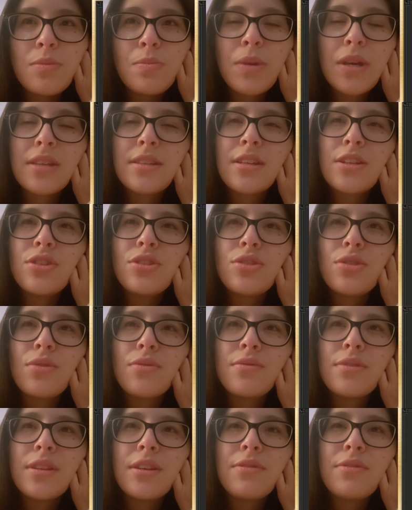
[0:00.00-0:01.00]
because I just
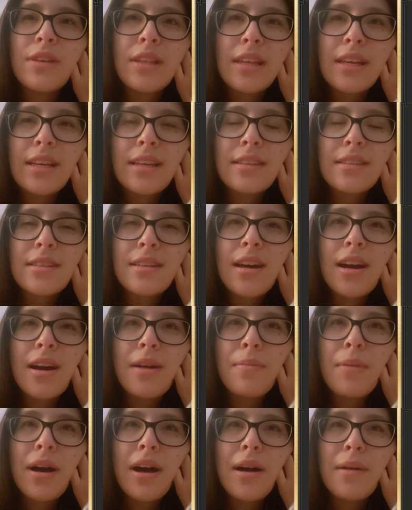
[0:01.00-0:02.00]
don't really feel like it's
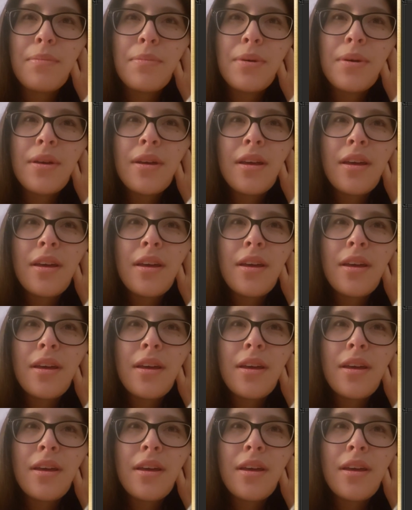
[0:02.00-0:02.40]
come up